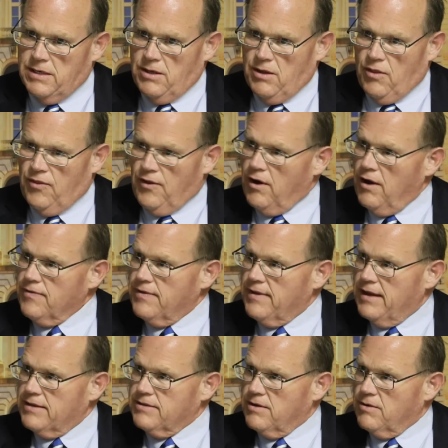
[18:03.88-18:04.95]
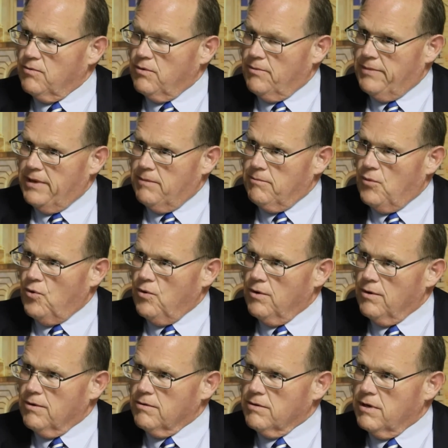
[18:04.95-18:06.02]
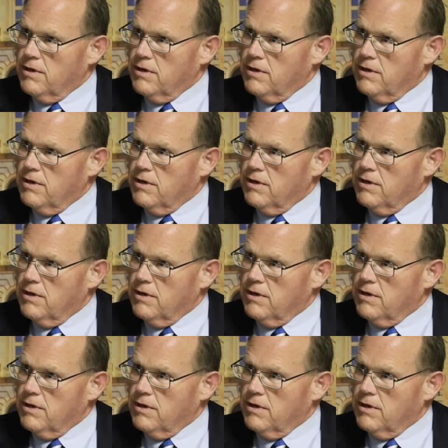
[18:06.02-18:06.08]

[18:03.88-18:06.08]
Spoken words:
thought that there will be more